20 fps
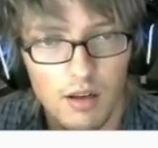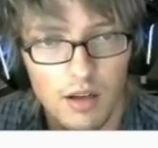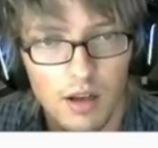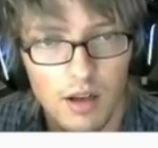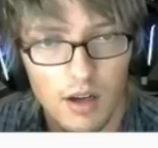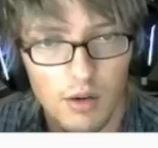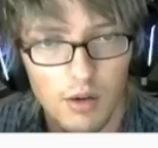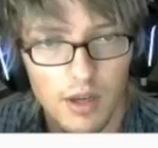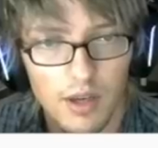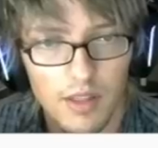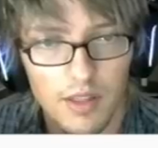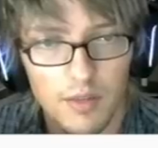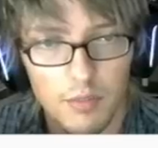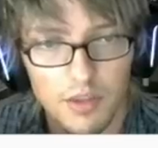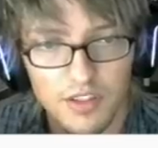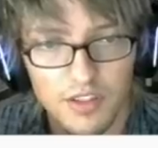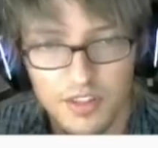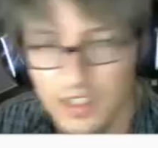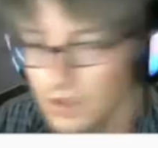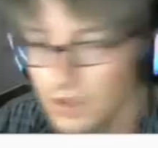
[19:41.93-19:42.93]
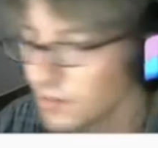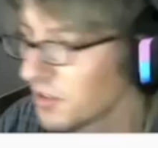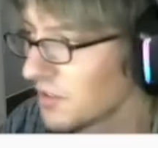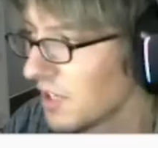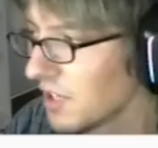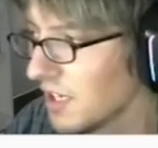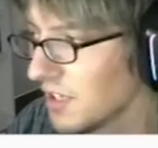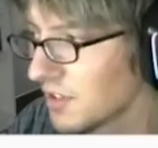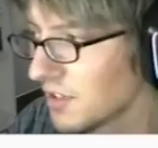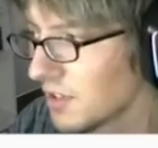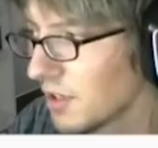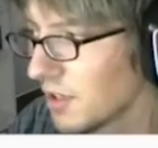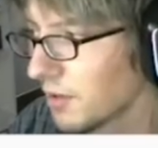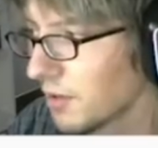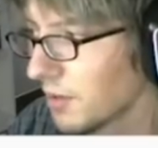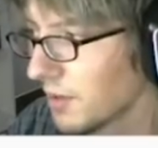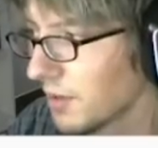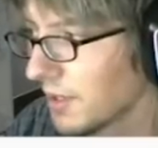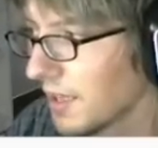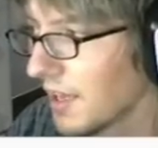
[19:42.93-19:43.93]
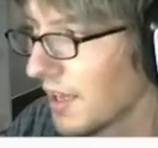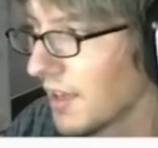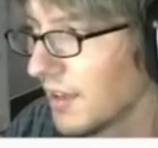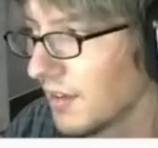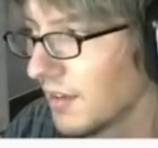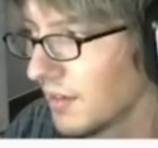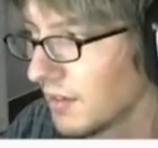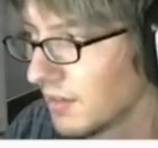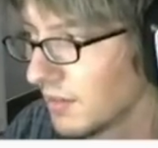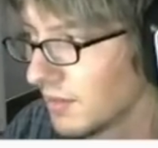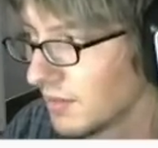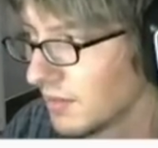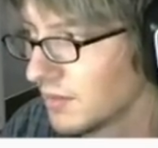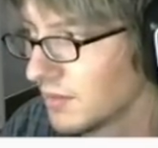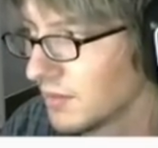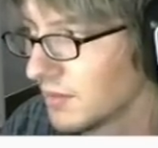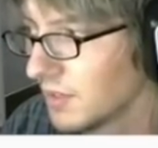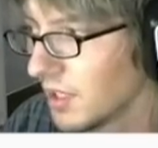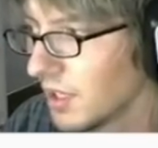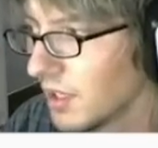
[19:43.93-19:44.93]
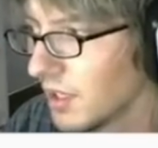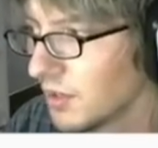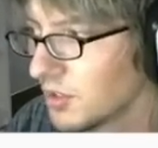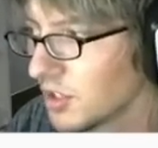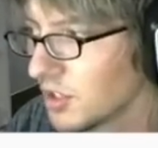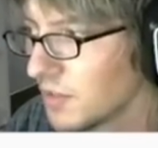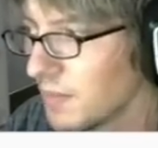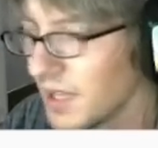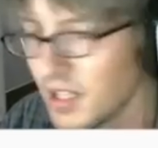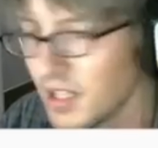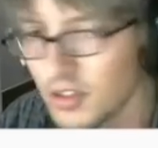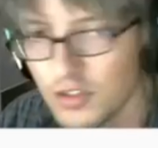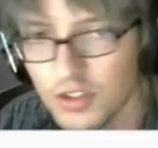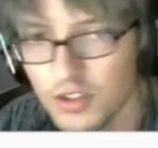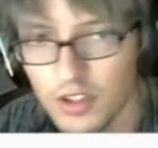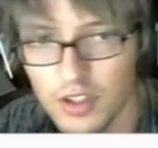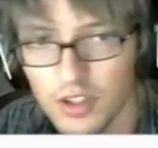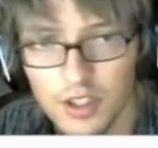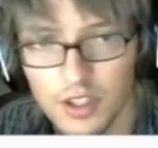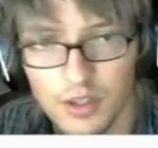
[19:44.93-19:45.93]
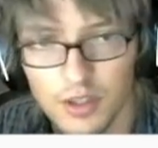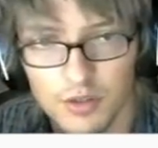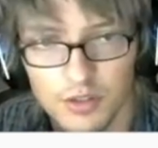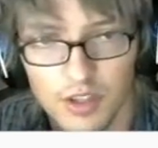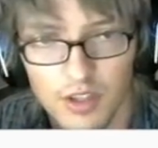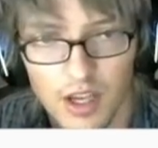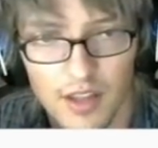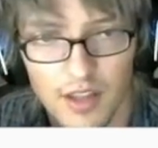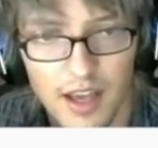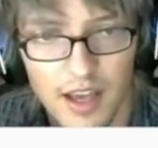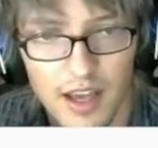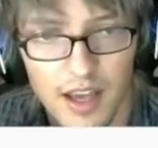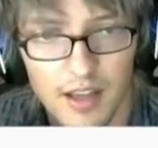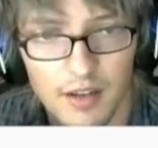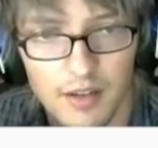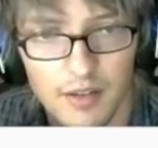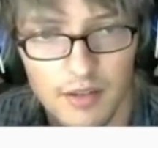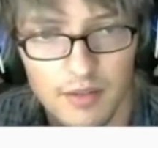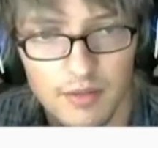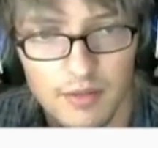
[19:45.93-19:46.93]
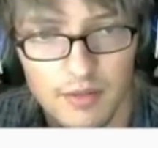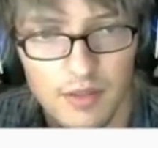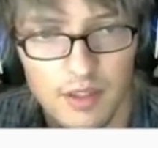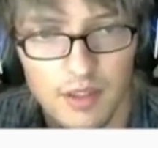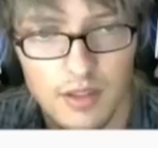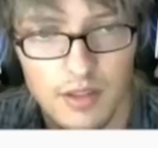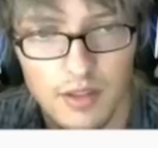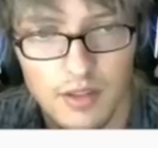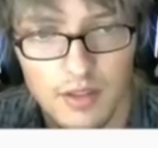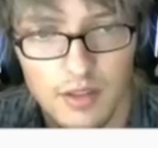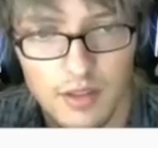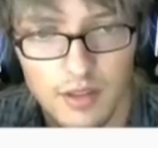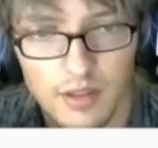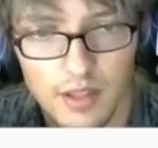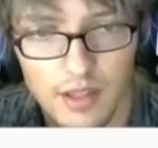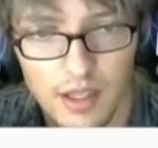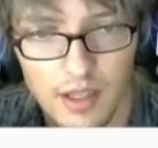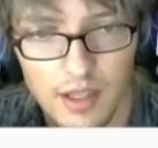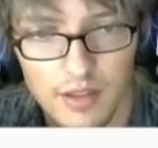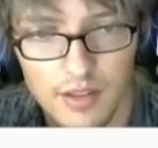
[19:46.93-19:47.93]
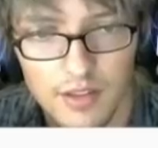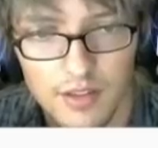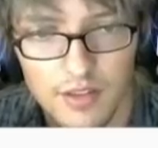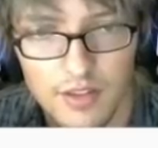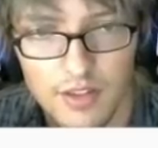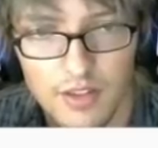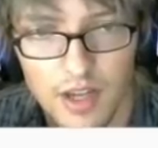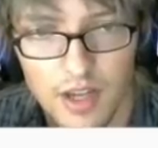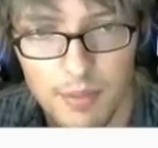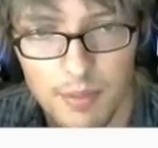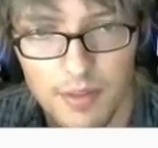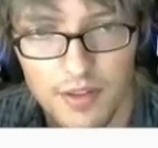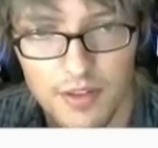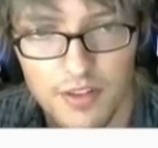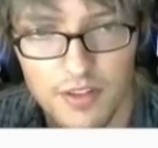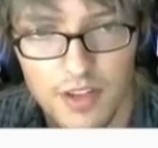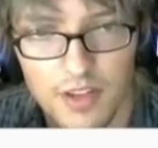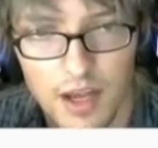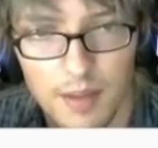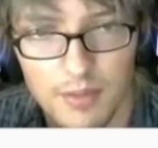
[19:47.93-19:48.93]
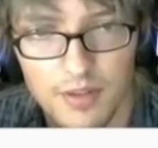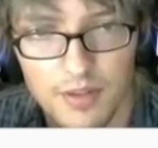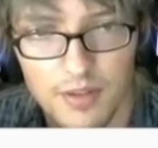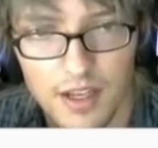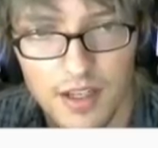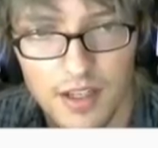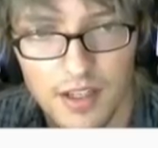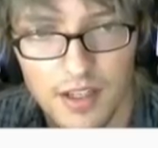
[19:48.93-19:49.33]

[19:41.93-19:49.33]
Oh, and then we see the Mercedes logo again. Just making sure you saw that. Okay, let's stop at the stop sign